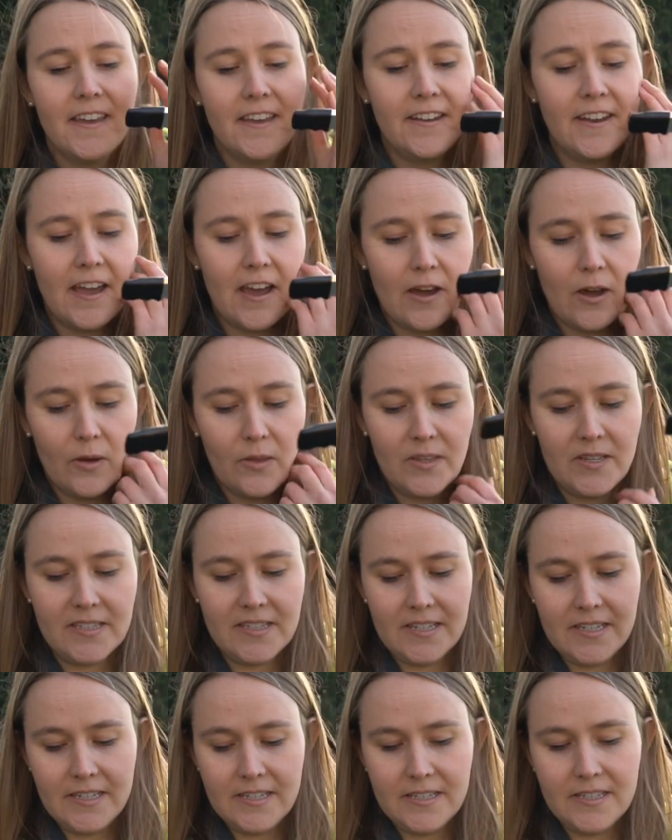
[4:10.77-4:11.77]
Now
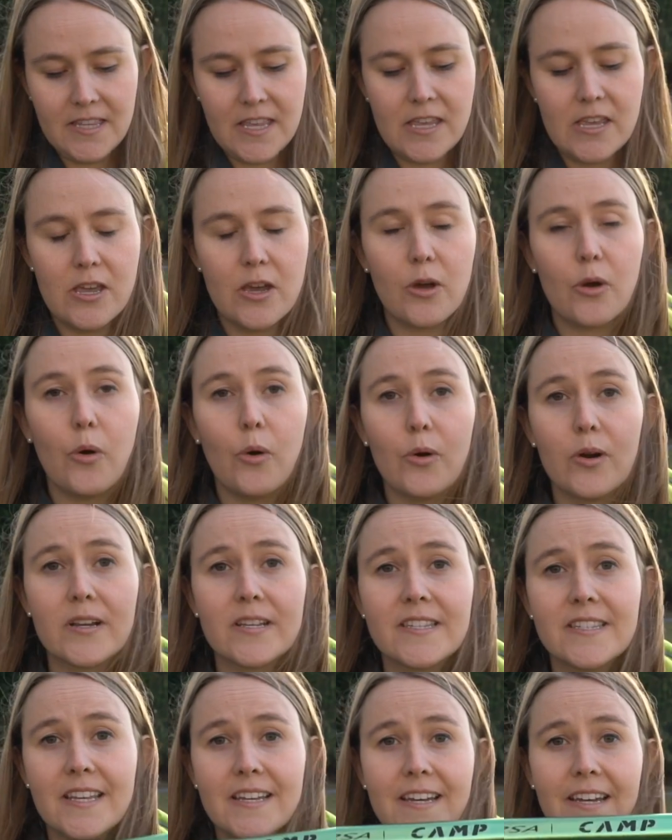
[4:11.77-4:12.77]
this is the
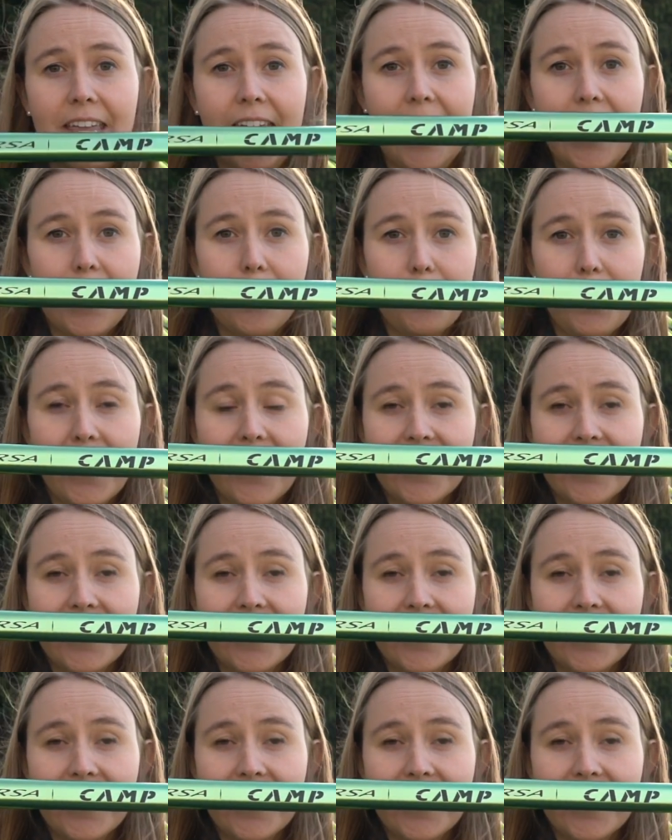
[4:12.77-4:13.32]
CORSA Camp